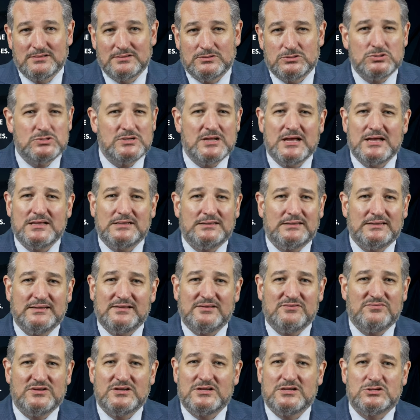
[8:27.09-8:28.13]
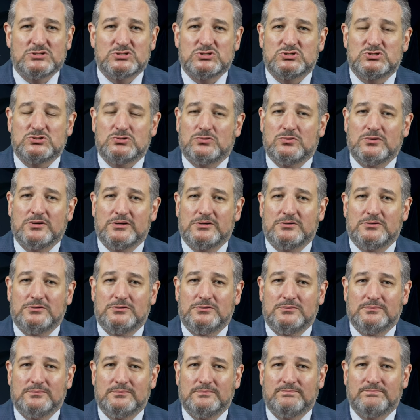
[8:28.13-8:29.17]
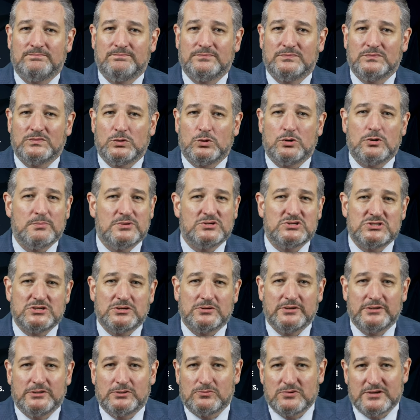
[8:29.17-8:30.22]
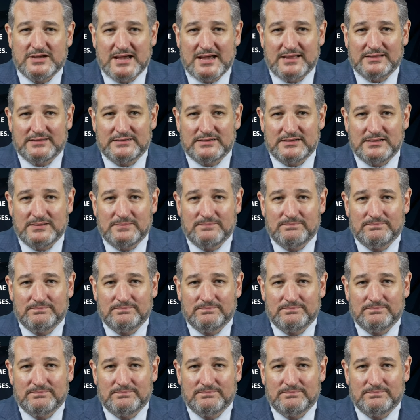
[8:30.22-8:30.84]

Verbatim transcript: do not live in historical or material reality.